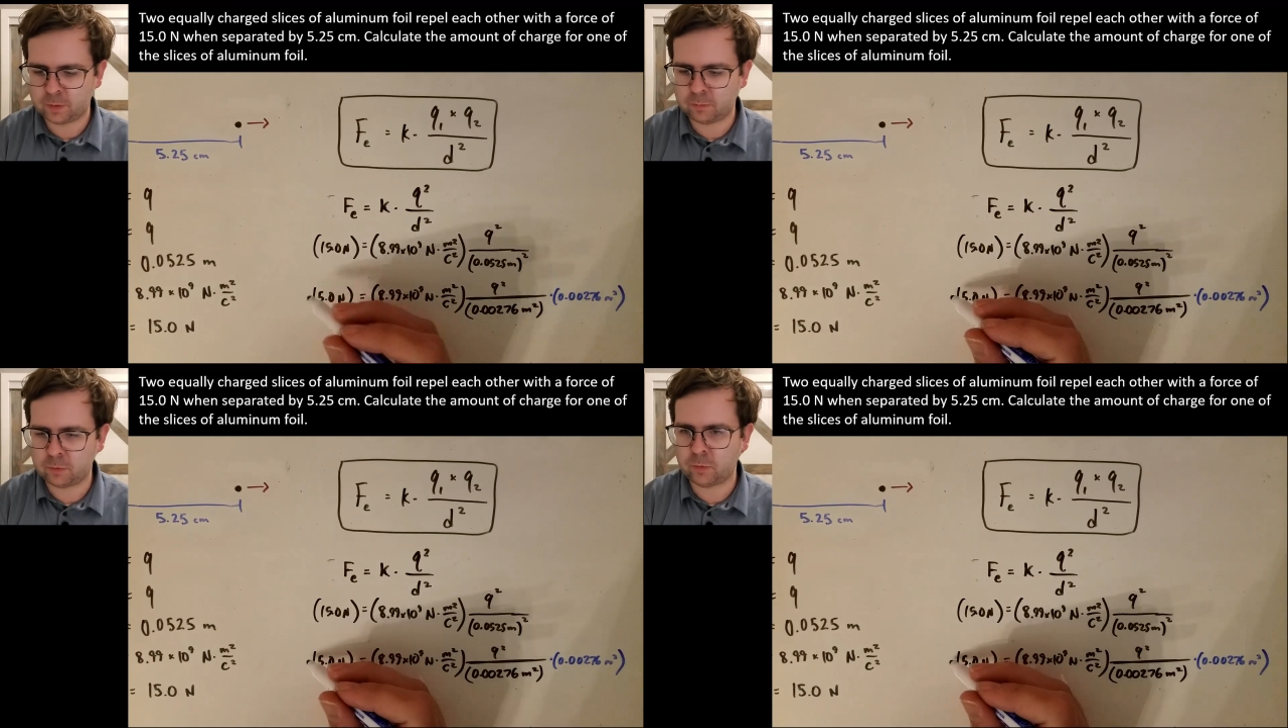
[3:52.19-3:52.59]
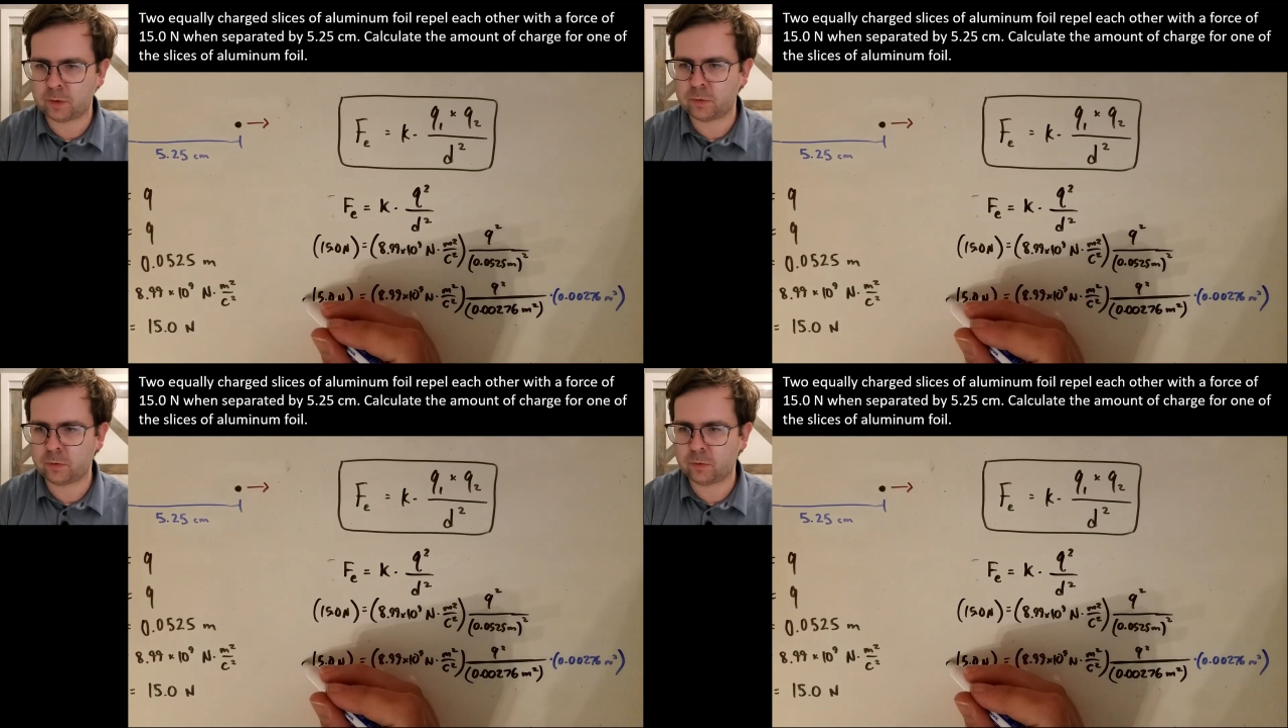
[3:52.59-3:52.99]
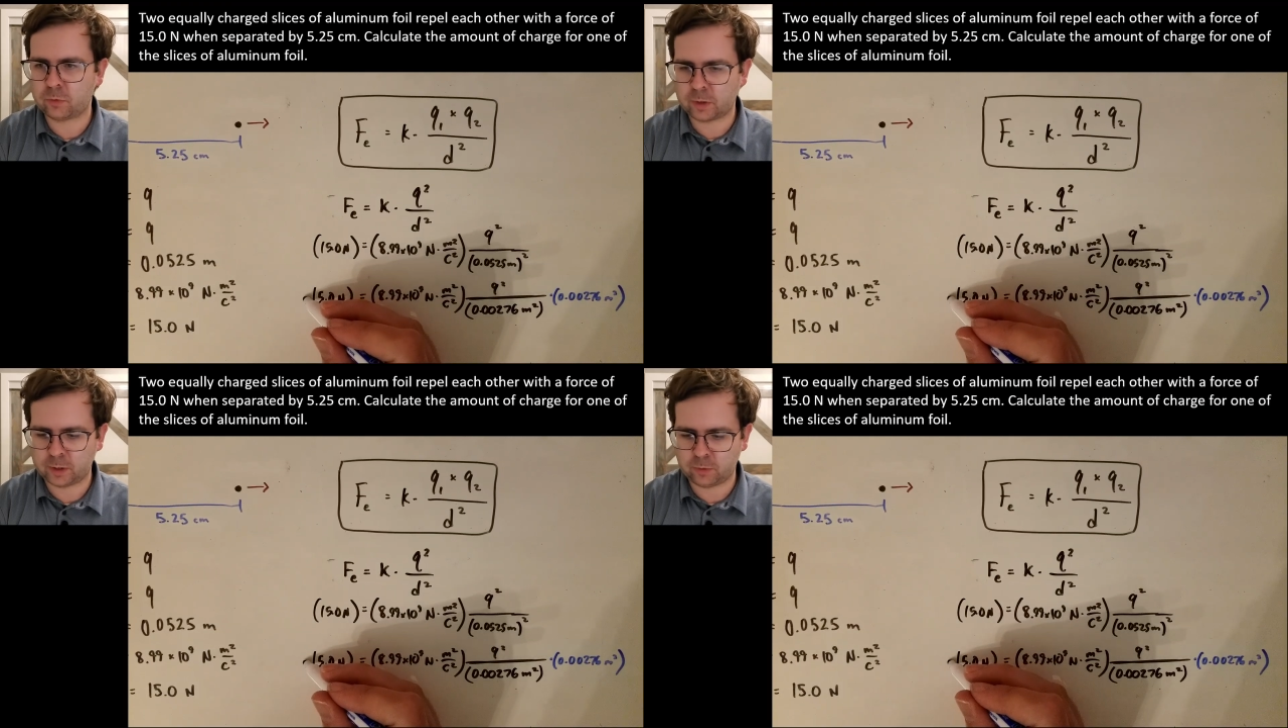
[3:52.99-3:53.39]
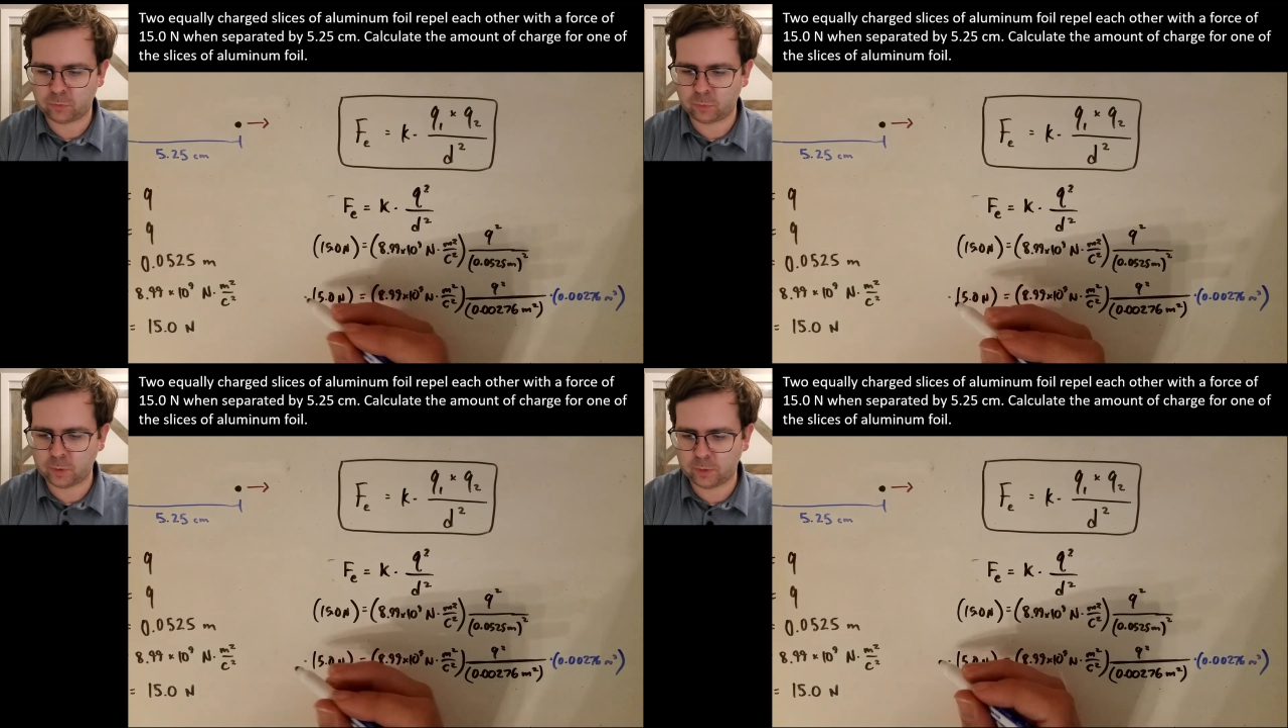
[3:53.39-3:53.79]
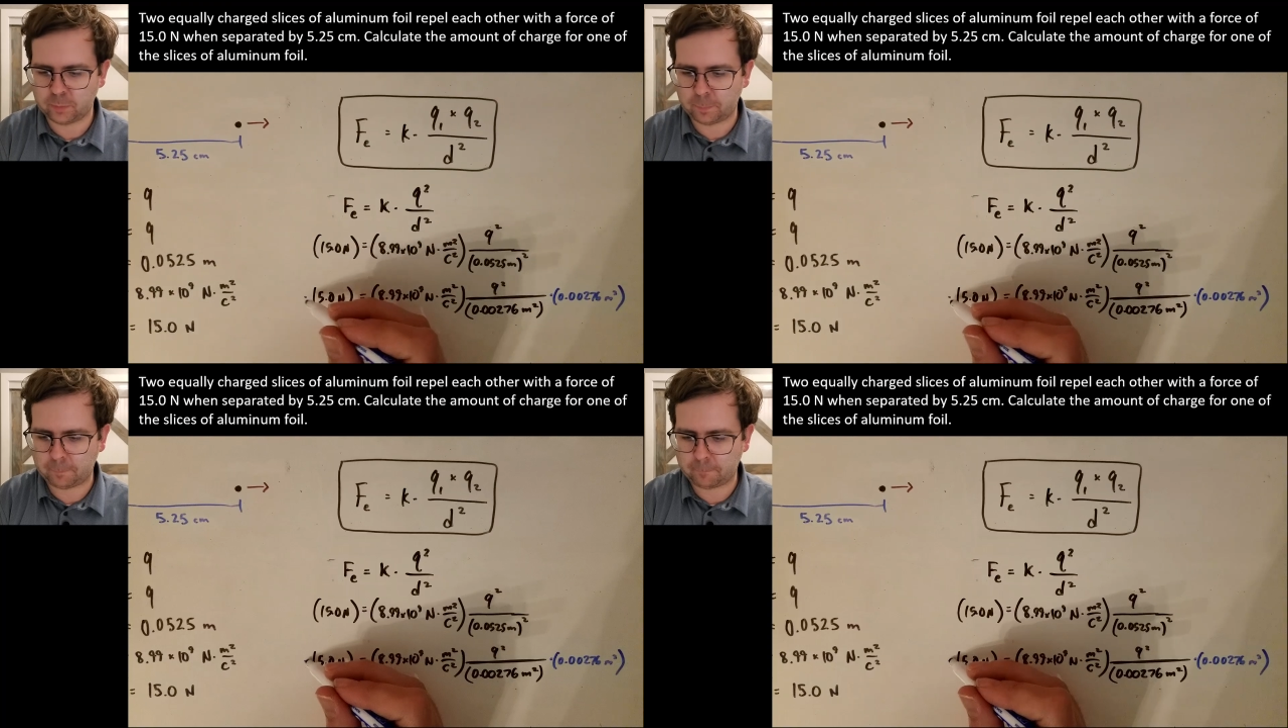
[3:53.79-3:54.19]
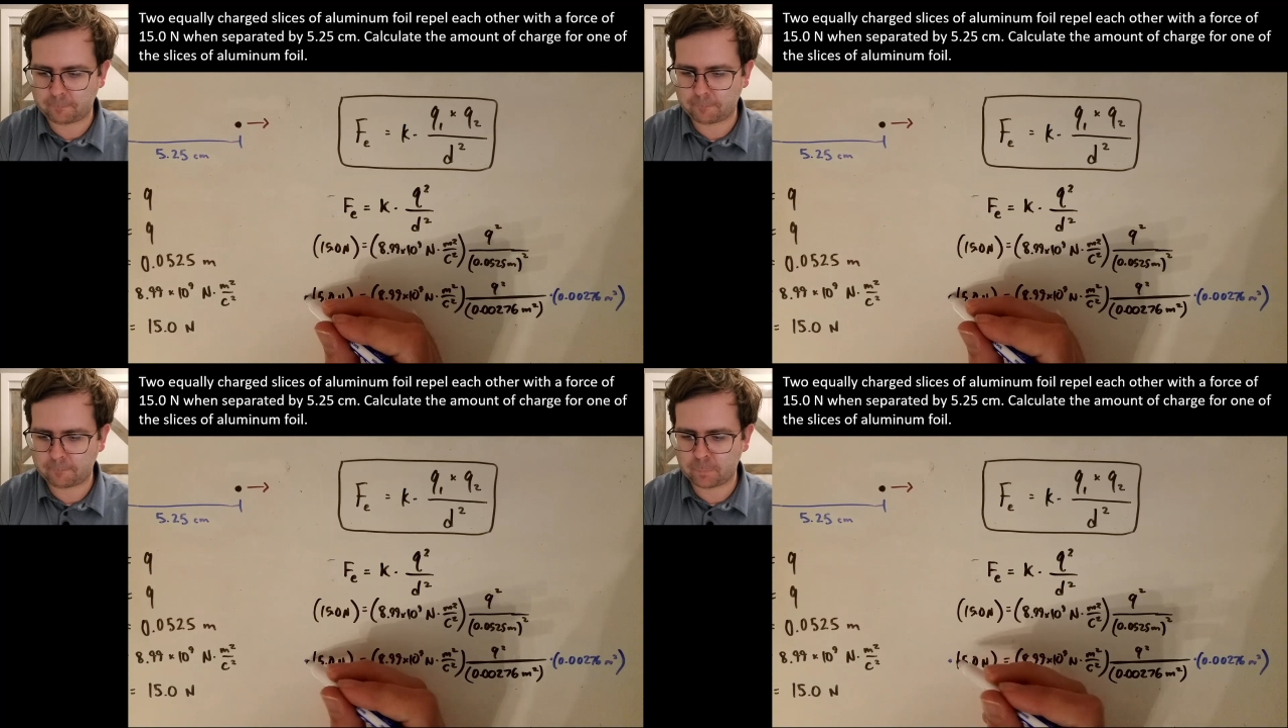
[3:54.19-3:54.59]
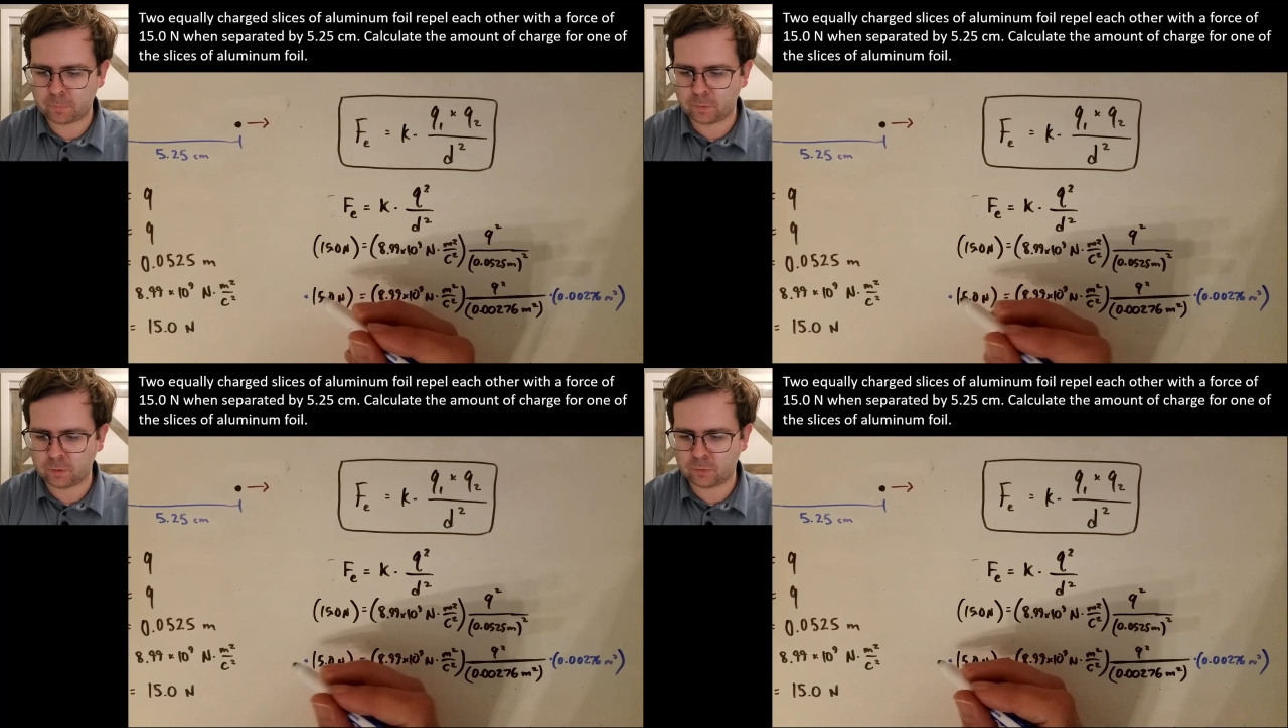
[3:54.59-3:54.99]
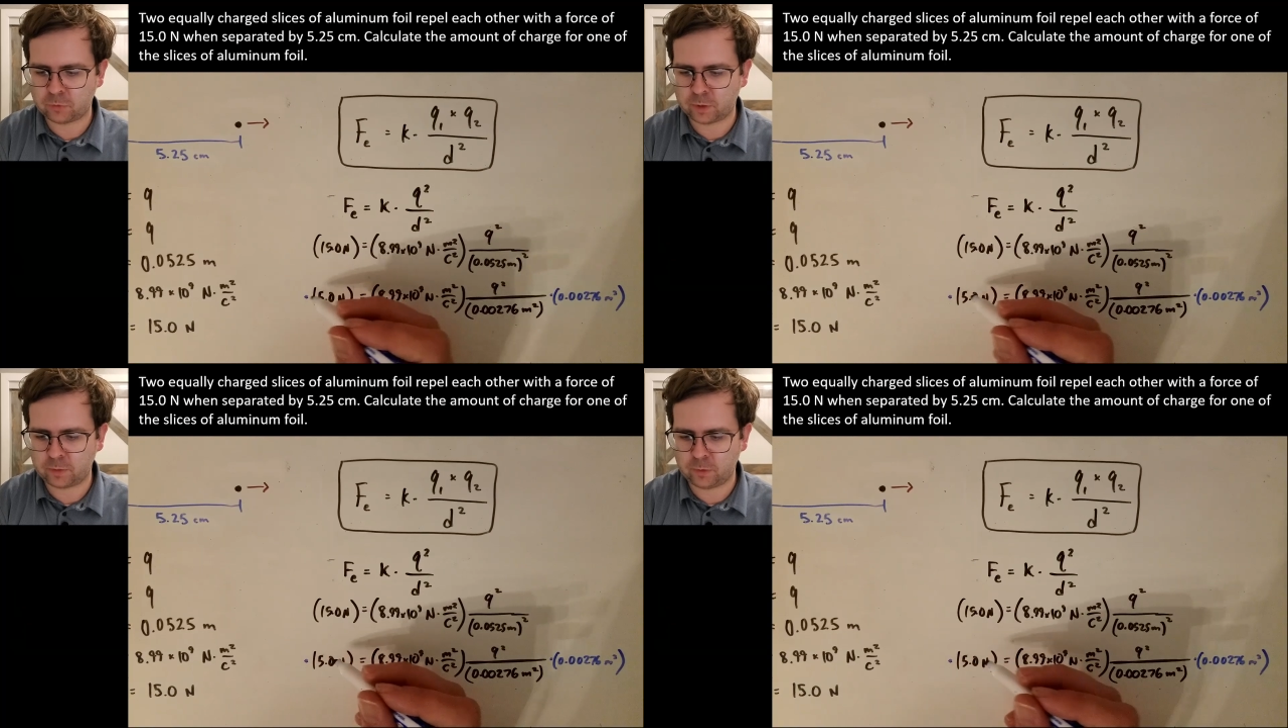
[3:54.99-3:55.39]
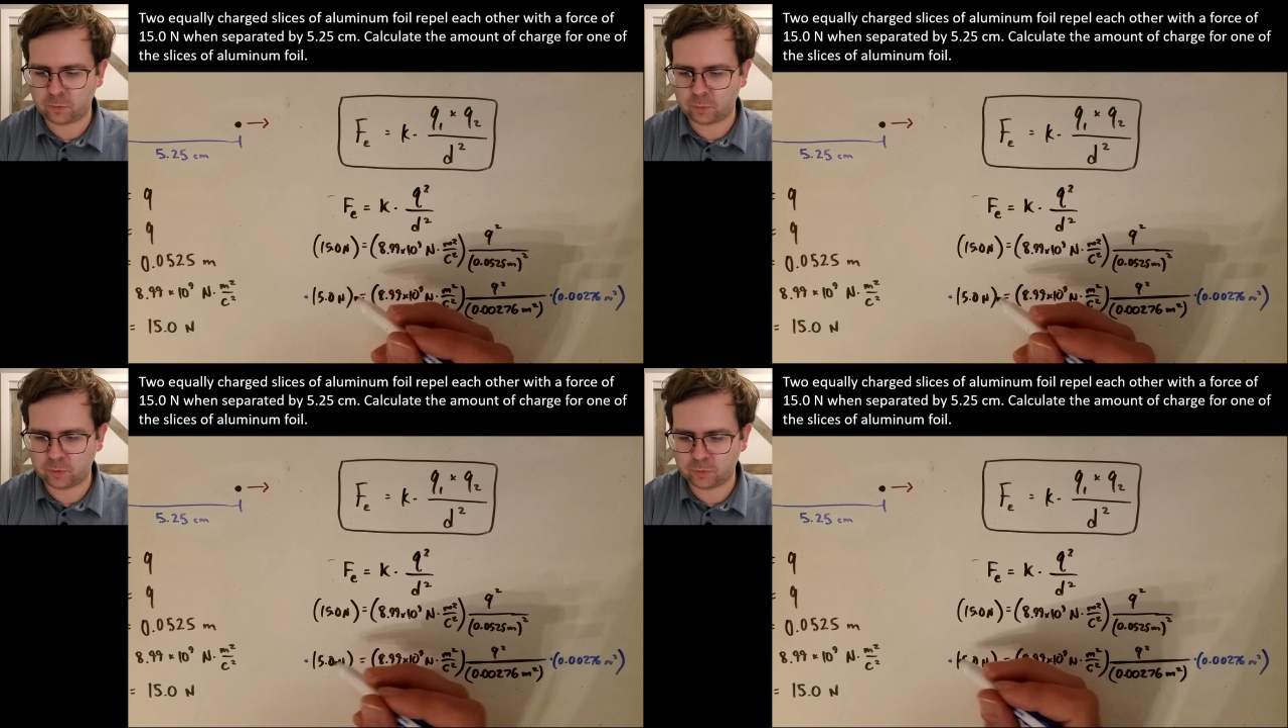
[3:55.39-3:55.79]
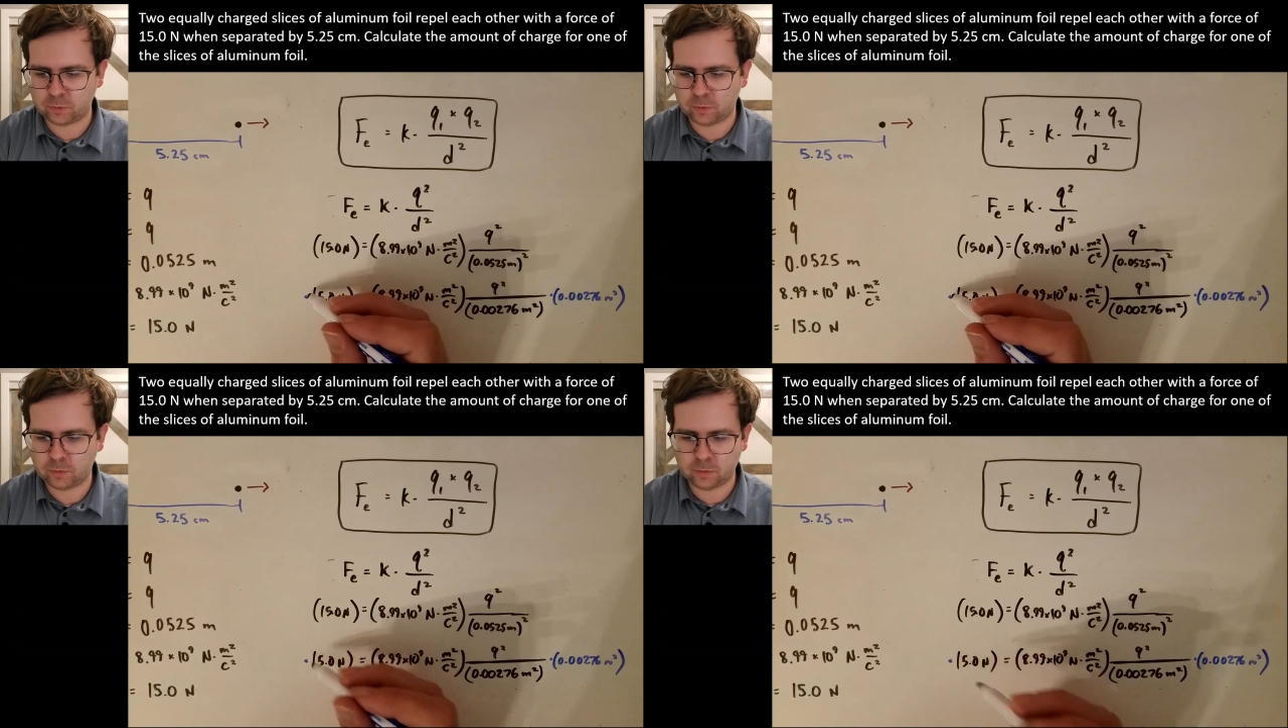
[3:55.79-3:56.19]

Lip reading: We're going to do that to this side as well, the other side of the equation.